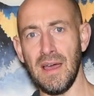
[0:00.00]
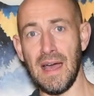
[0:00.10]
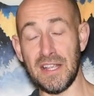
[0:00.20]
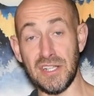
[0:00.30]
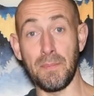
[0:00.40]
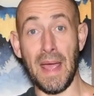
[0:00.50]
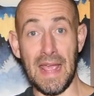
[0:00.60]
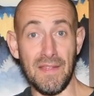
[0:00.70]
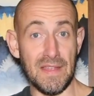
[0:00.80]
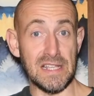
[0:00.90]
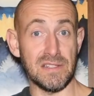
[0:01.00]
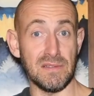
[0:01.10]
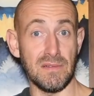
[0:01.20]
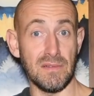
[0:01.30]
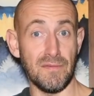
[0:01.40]
actually paying these
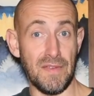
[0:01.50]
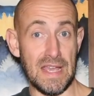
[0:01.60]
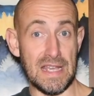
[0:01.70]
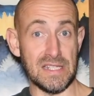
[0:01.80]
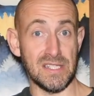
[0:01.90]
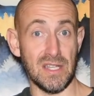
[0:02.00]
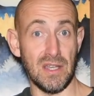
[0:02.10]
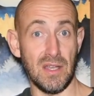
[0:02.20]
fees